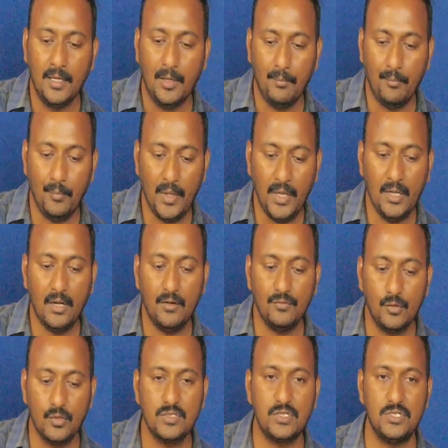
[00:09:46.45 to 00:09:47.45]
mean of
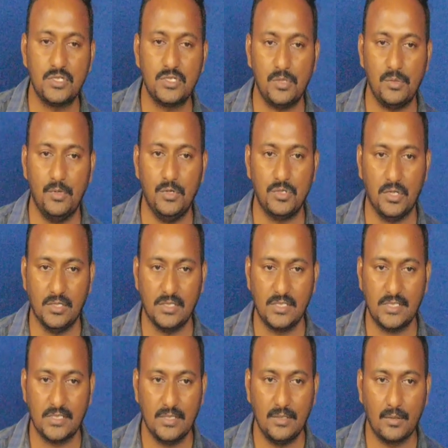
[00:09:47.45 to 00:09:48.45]
those
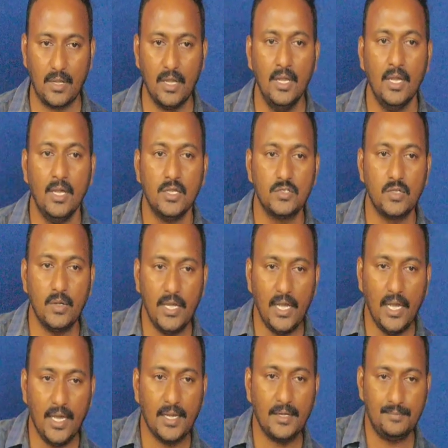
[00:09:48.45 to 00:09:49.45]
distributions. Okay, so
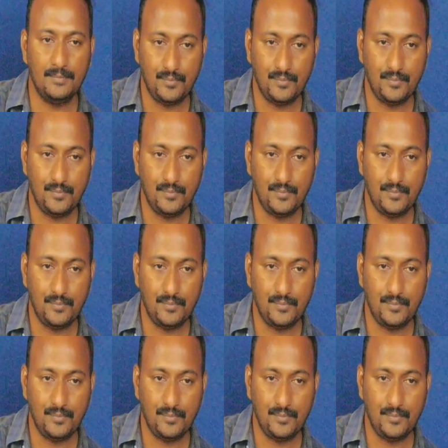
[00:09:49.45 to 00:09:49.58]
here